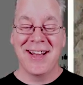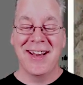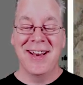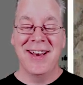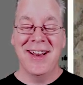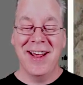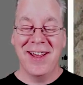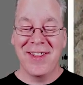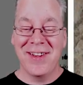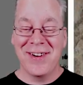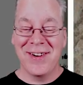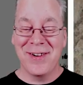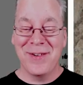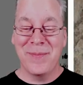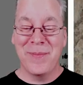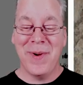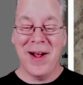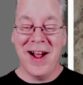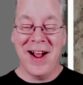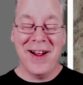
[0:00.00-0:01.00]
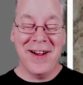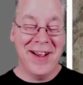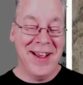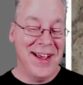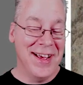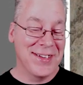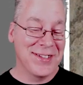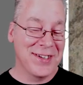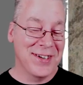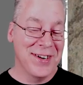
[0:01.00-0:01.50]
another
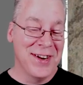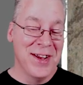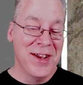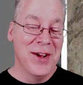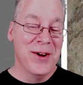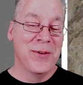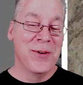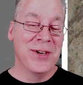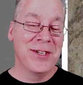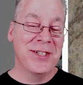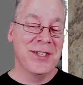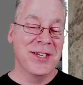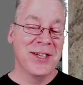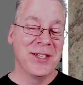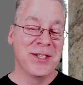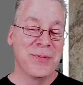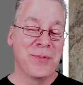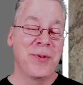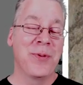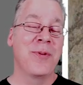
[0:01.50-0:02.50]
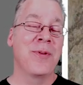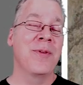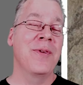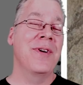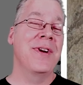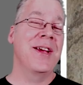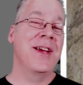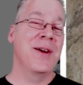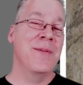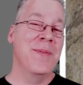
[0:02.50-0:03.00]
Biohazard, which is
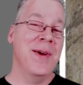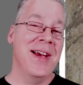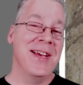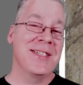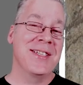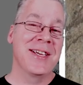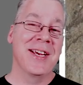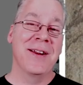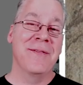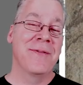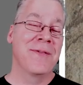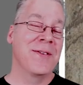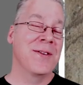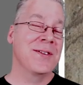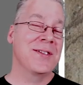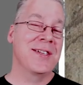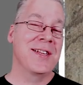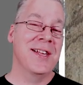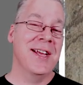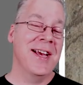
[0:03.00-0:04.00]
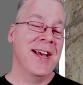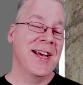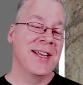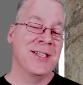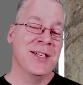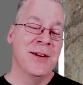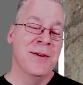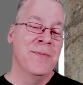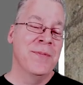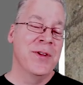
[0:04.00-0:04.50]
pretty amazing. At first
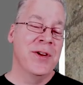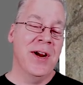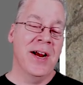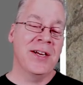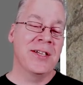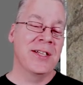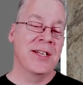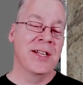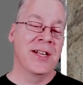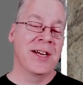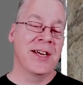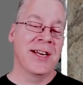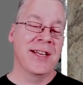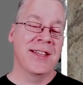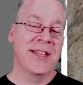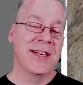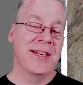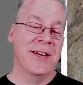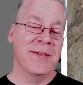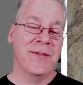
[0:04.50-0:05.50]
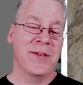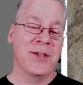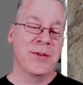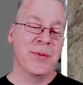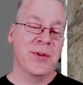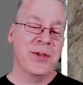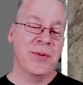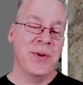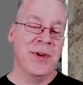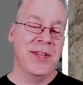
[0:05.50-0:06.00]
glance, you're actually looking at the difference
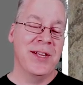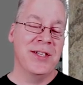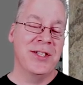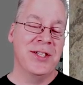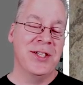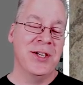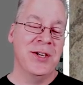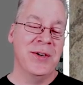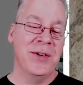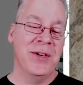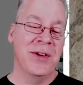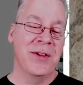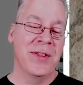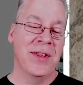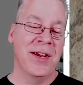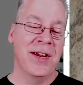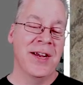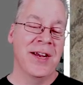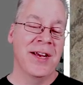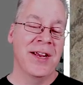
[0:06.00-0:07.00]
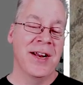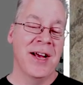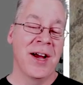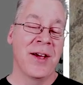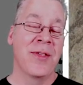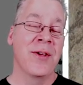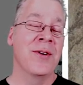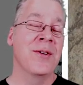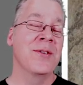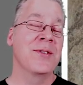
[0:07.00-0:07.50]
between these two and you're thinking,
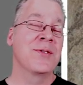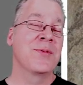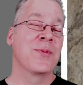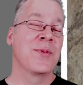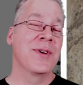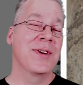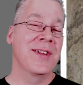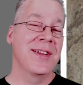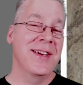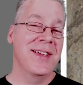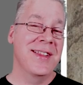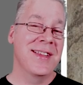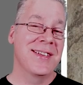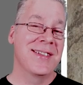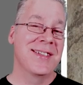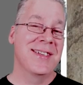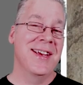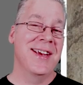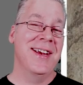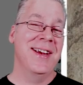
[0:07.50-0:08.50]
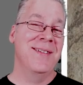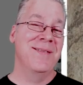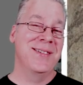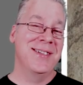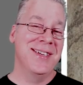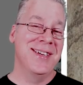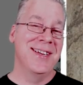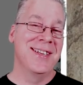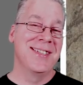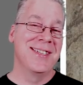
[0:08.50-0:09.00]
are those really the same
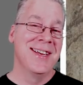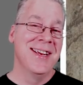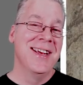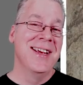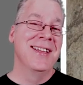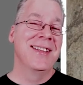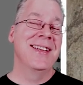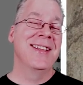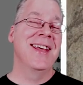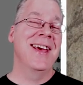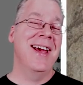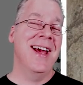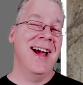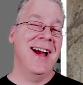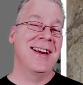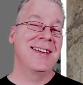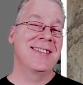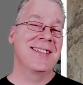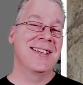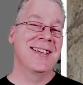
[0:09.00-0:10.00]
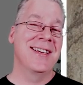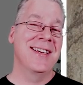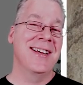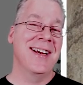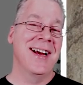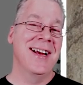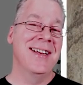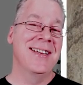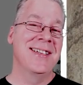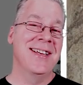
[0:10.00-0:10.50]
genes? Did they actually
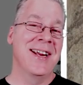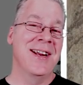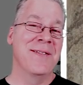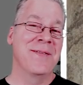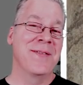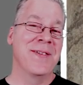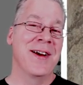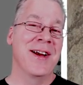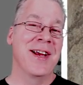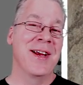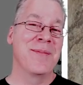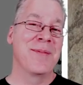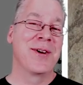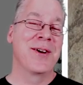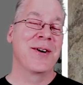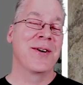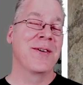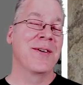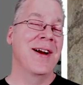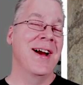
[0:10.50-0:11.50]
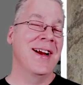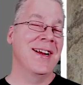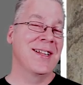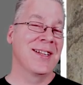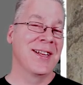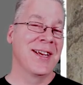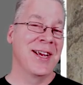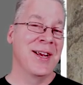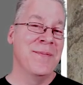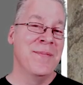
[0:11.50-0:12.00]
identify them
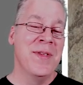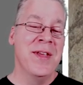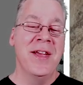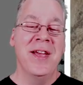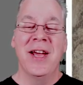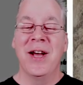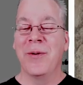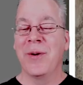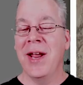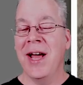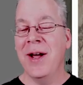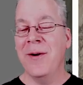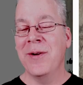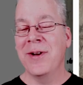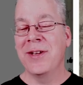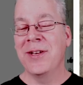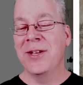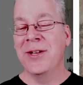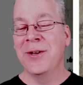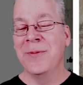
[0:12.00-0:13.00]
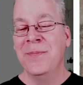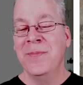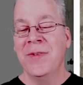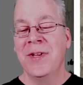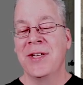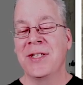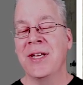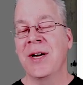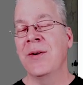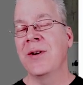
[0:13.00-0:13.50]
correctly? And what I want to do
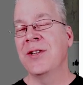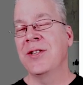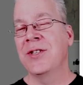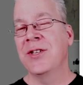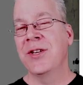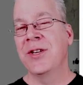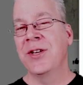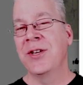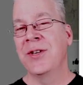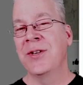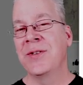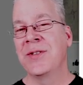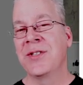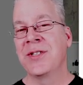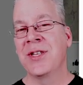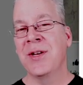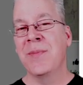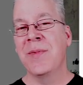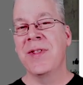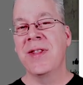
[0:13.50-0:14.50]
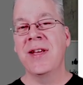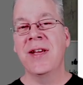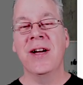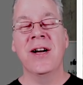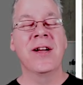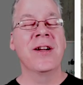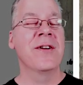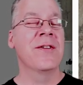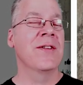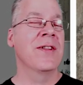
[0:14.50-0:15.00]
is I want to show you some of the
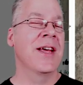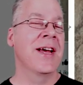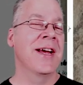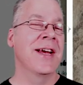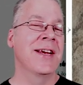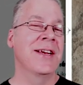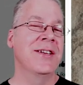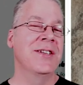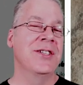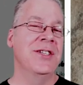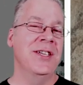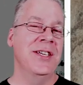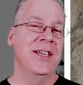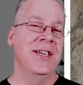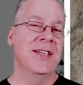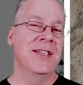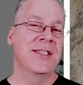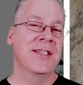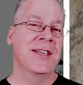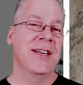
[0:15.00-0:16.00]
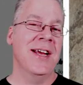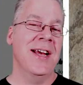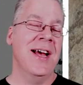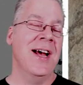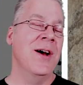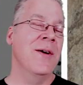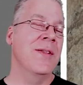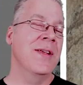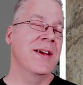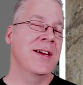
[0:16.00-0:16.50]
underlying genes and
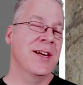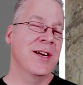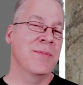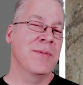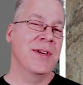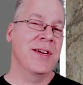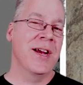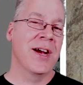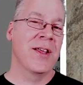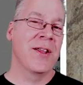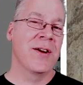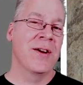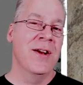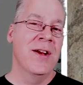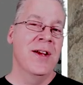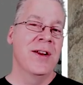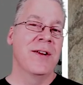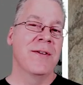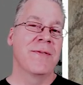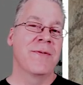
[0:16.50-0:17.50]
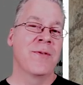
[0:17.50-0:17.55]
how they come together to